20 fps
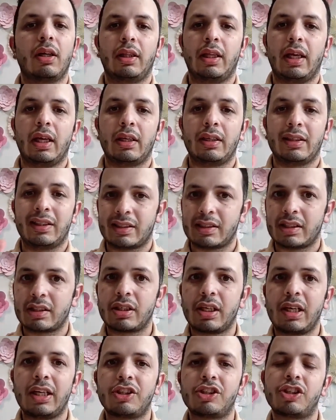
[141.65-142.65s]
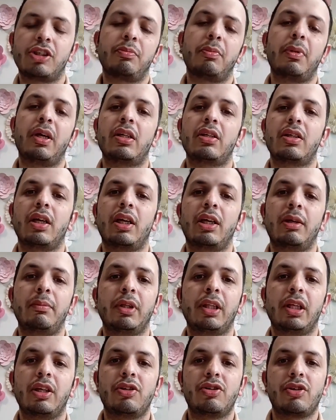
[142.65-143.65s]
that this is a legitimate
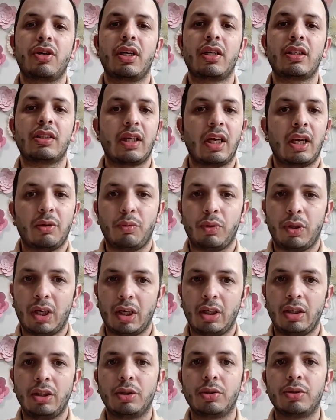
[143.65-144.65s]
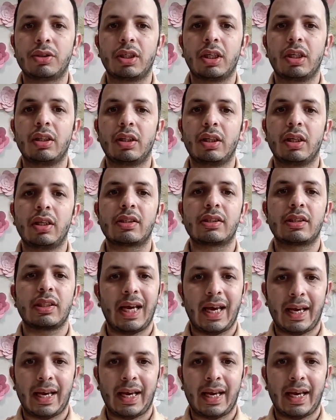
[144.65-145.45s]
email address and we are using this